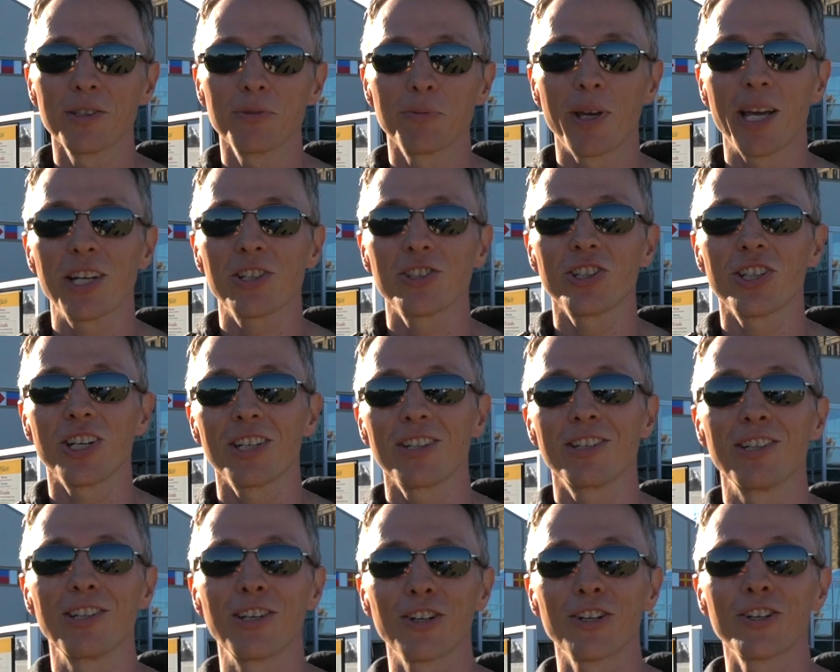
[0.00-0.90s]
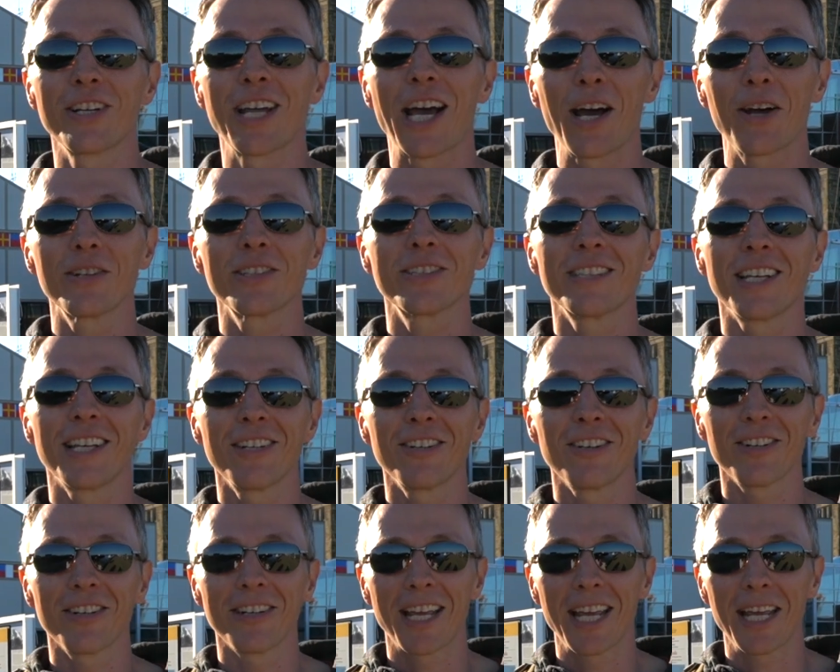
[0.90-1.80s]
is we actually got to learn how to
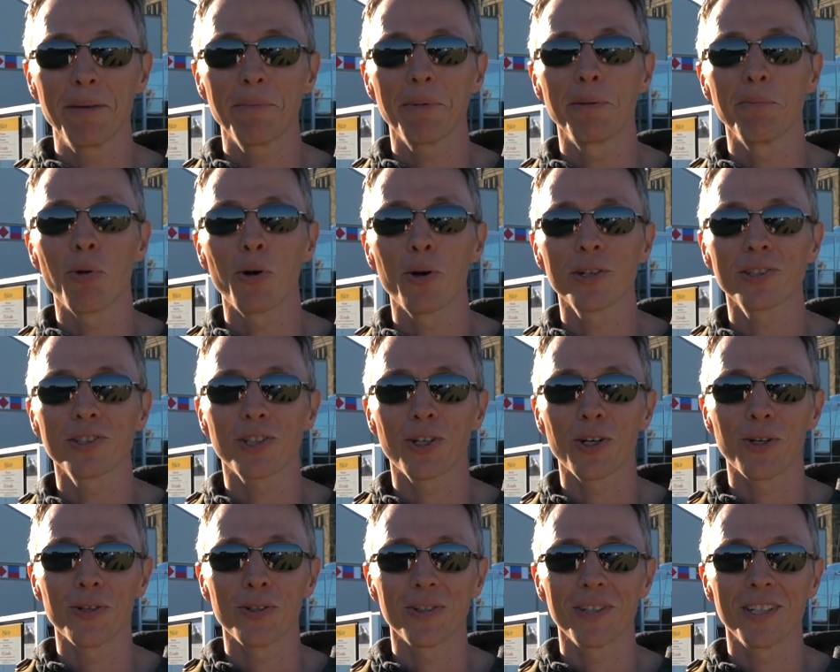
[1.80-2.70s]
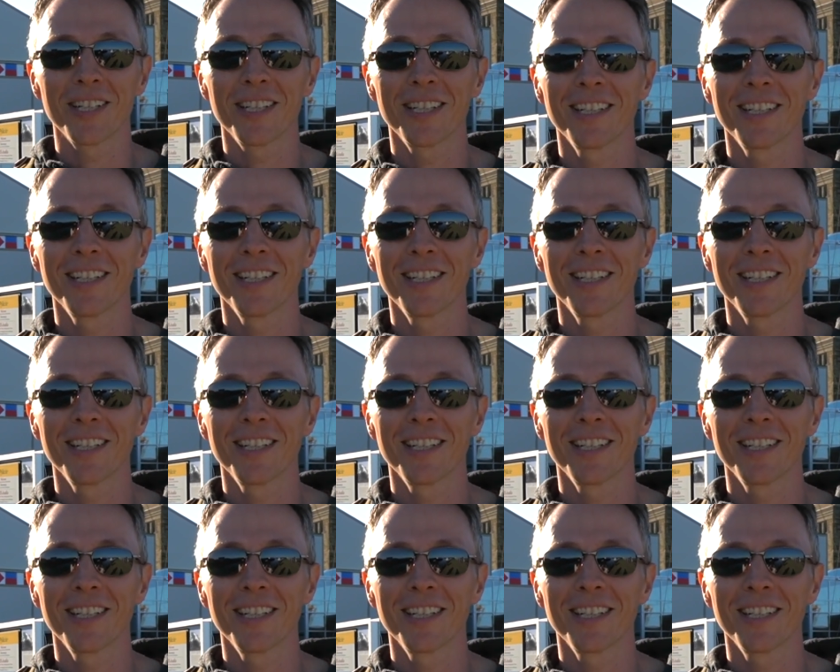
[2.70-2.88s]
send our name in Morse code.